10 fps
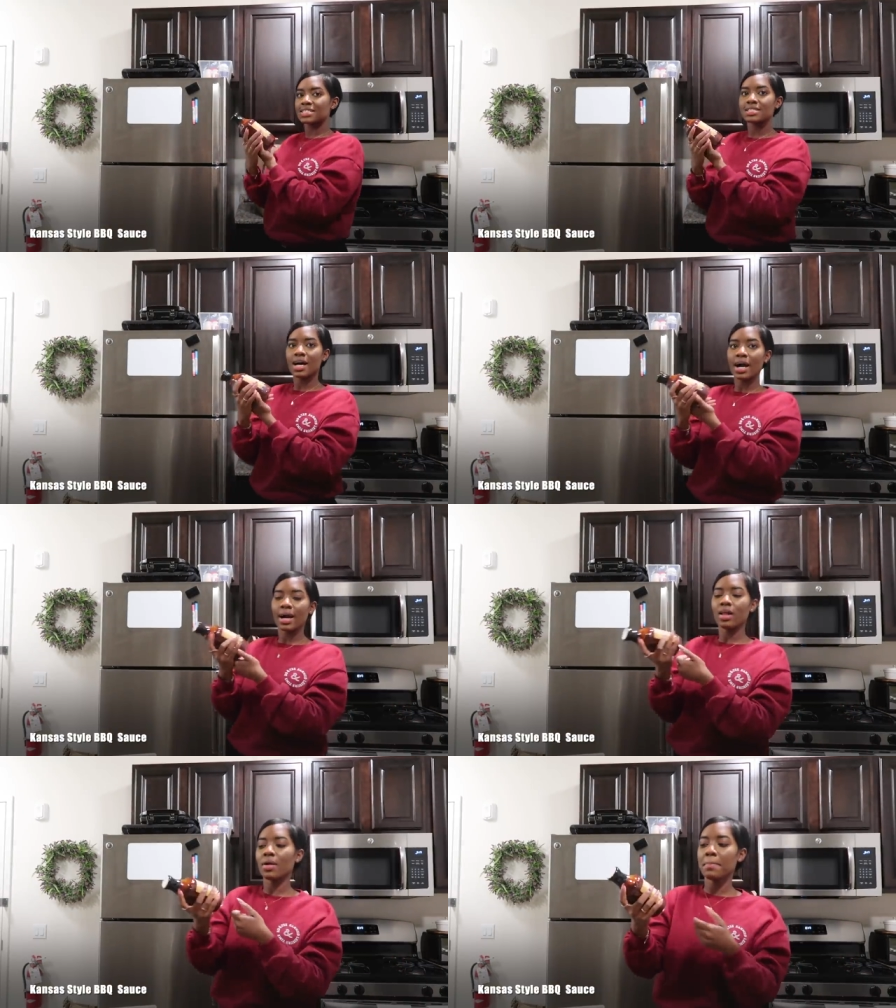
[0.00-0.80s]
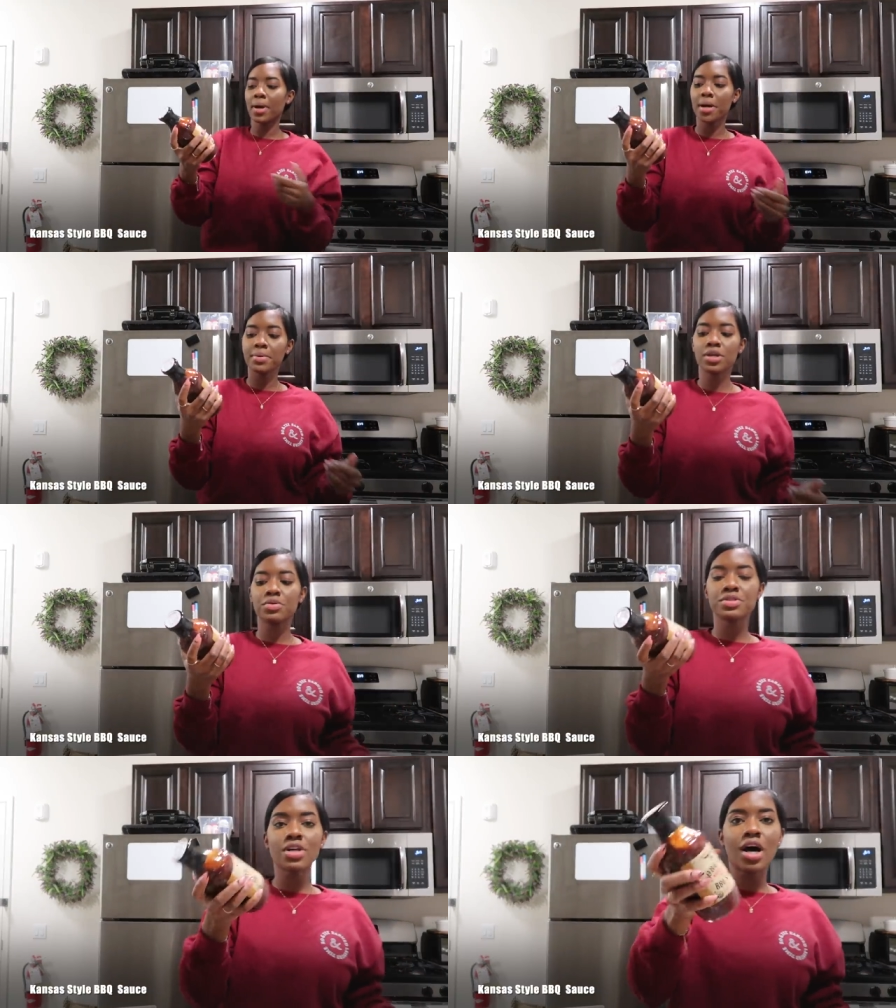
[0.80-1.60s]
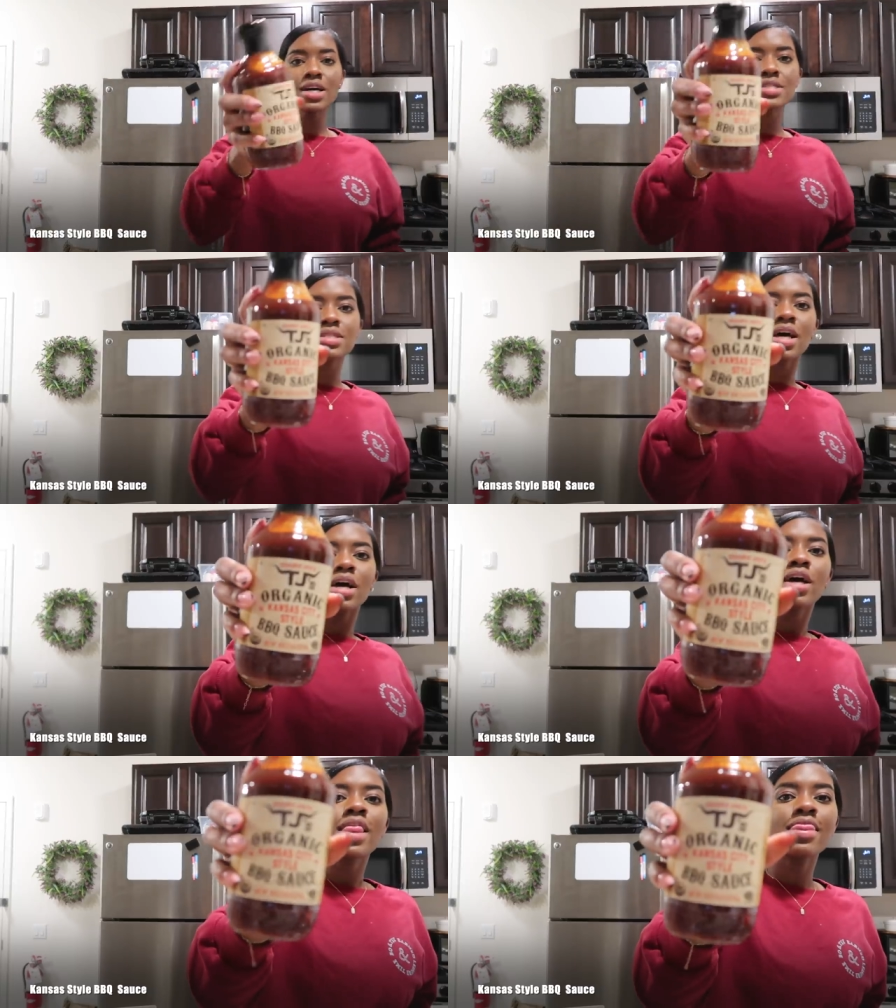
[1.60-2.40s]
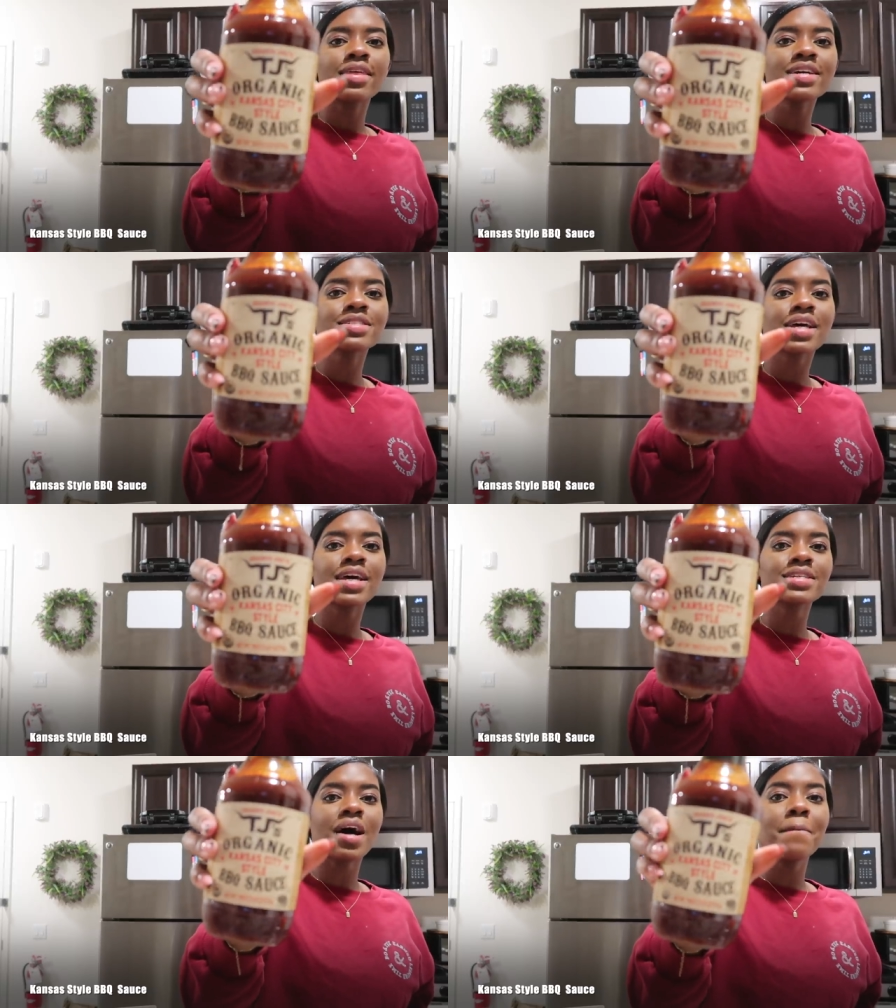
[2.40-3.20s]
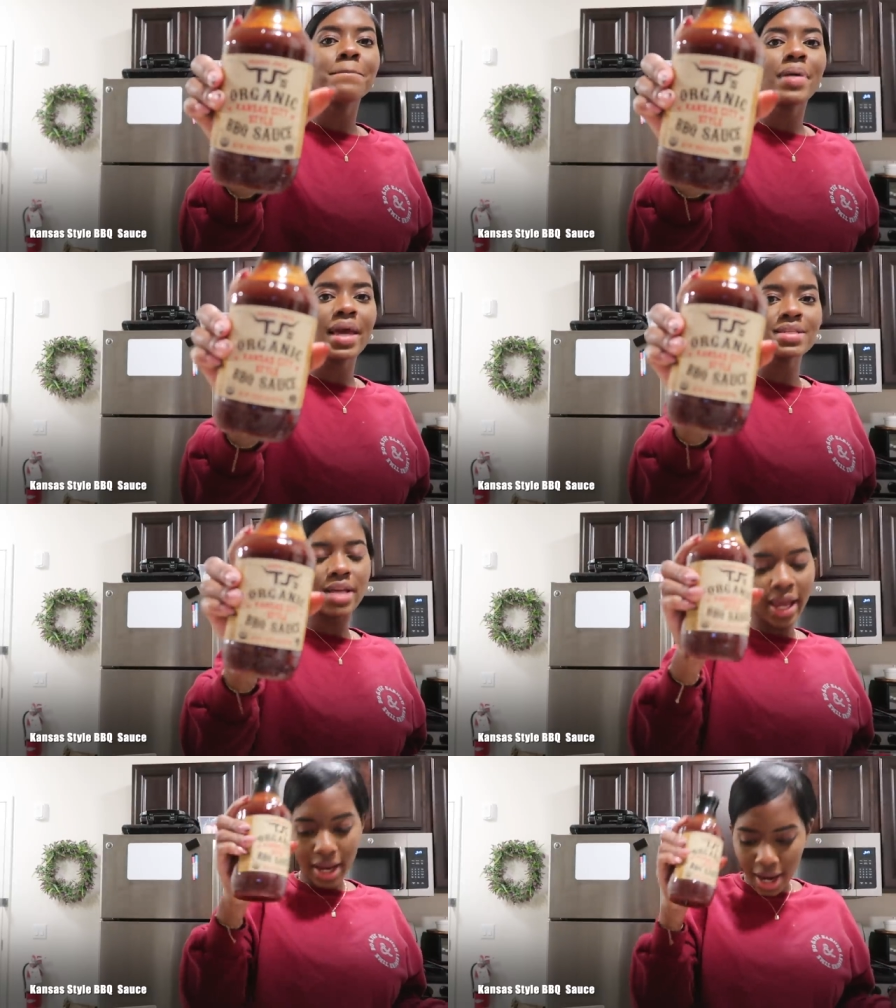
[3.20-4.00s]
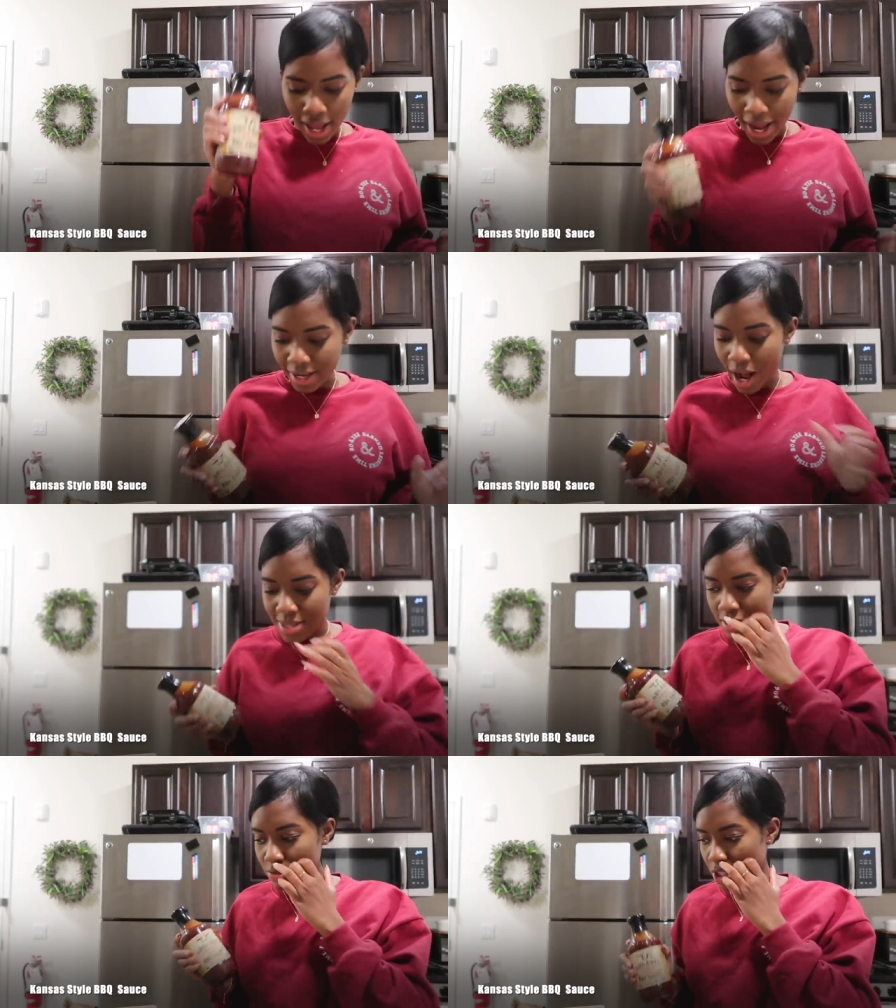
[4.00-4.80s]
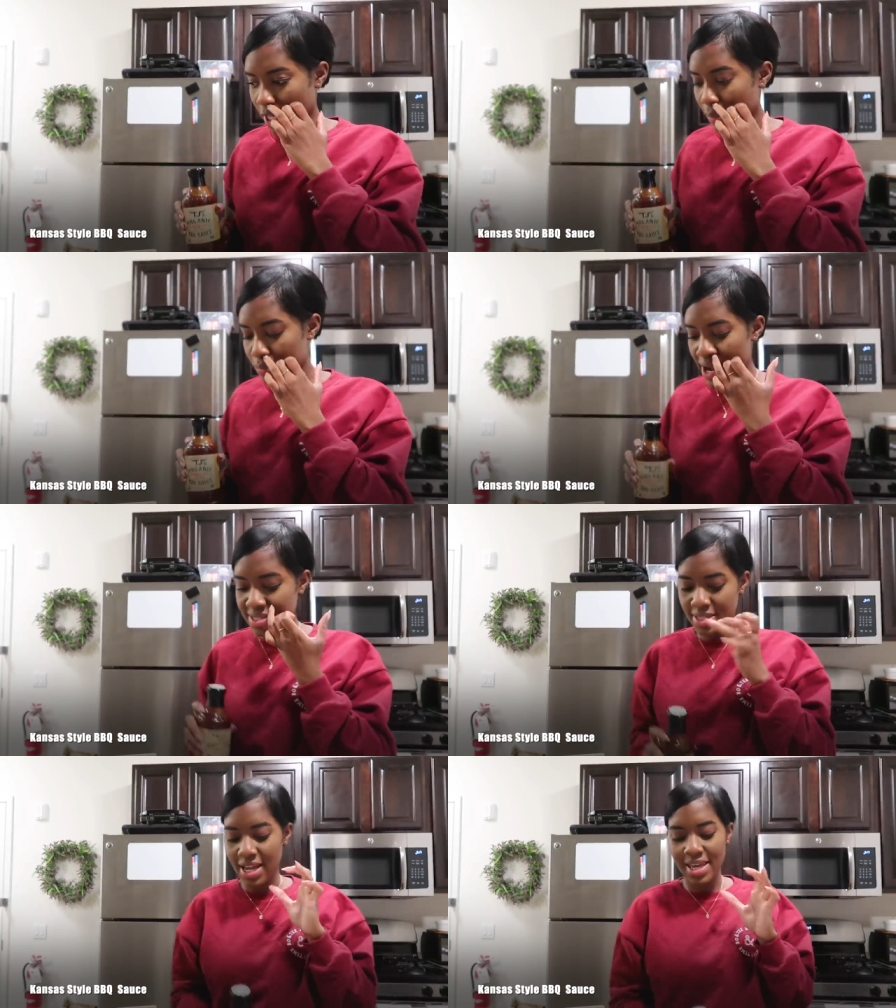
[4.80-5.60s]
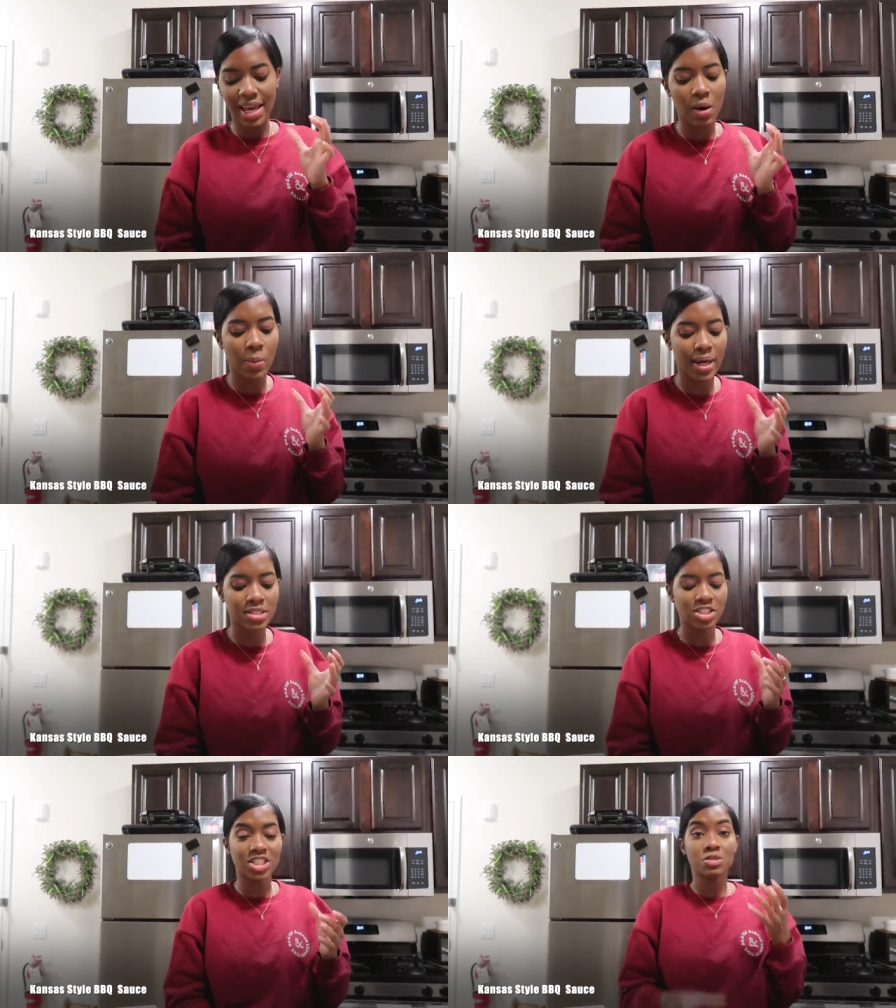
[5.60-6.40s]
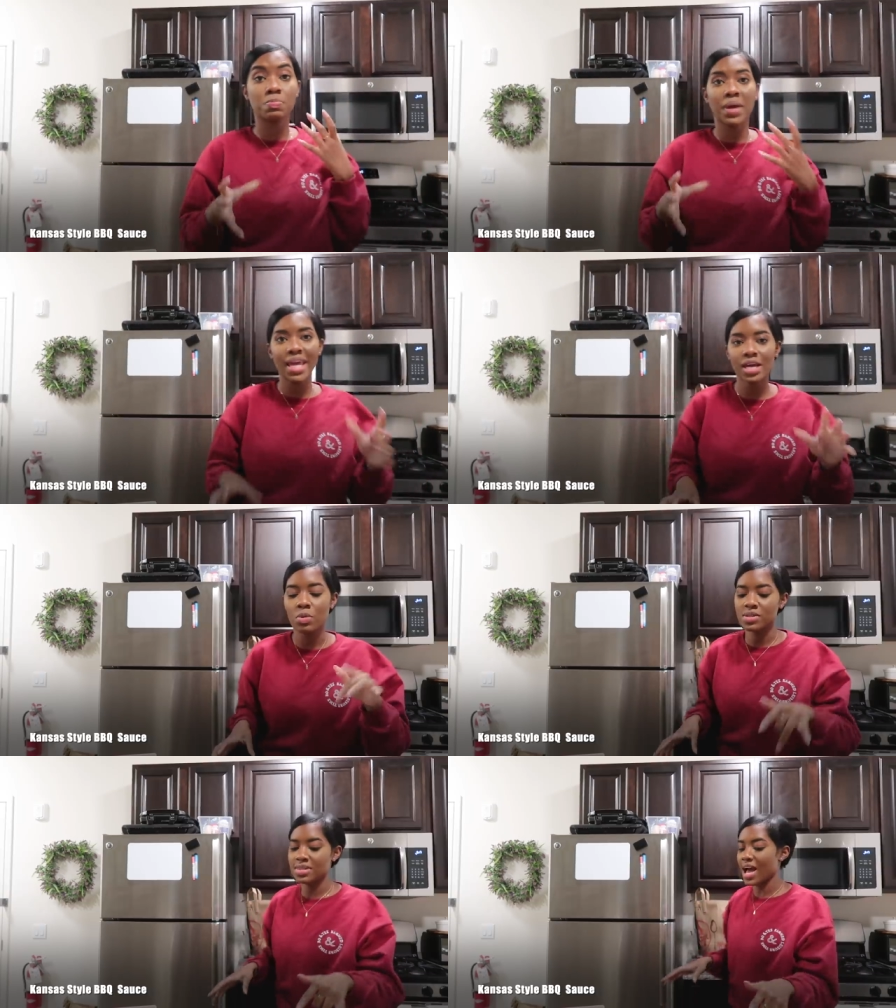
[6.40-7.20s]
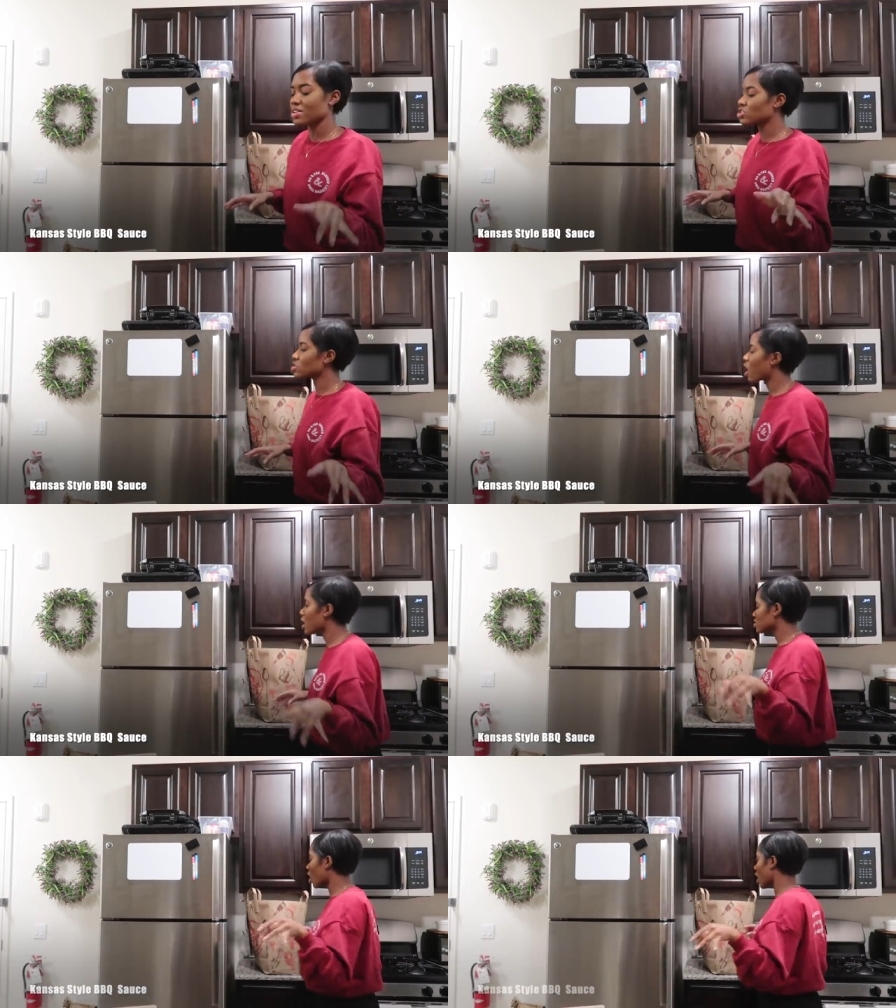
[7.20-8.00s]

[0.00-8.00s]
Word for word: style barbecue sauce. This is amazing. I got some chicken breast that I can't wait to just bake with that sauce